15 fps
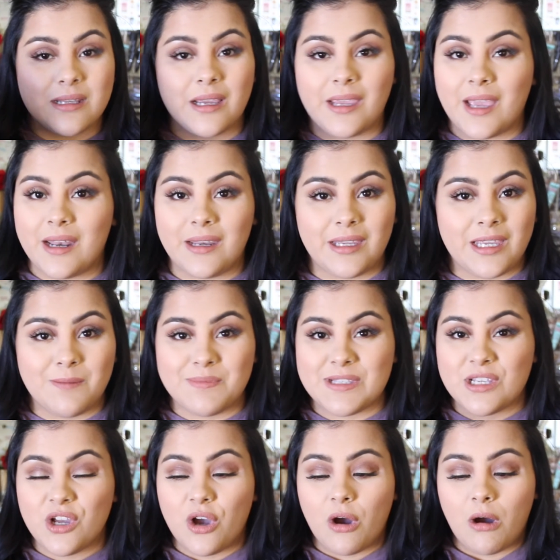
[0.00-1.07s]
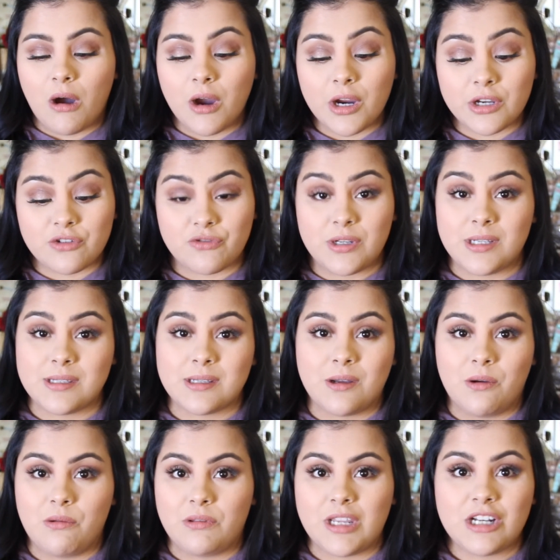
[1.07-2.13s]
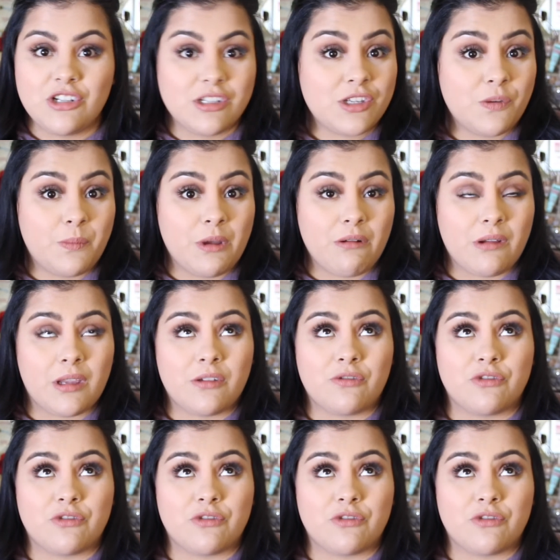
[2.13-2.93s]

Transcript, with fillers: again, it keeps all her drinks cold, not just her milk.